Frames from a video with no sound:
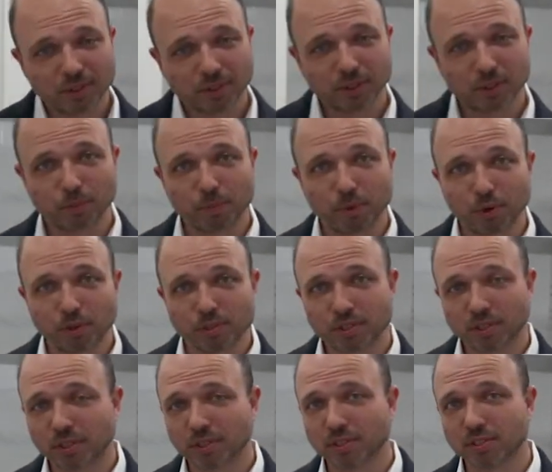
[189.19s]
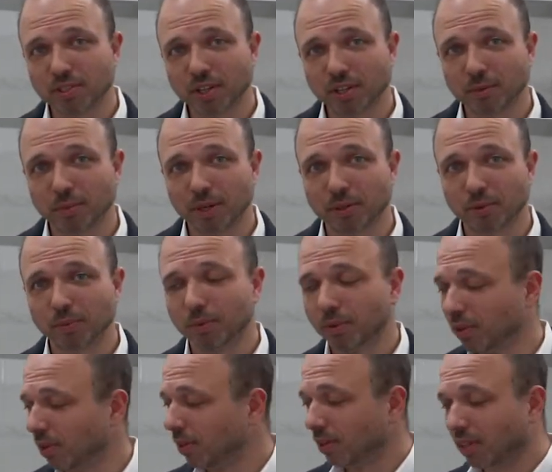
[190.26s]
little bonus on the second
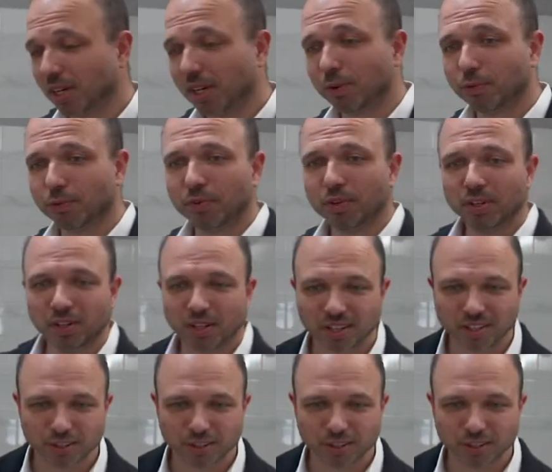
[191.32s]
bedroom. You have a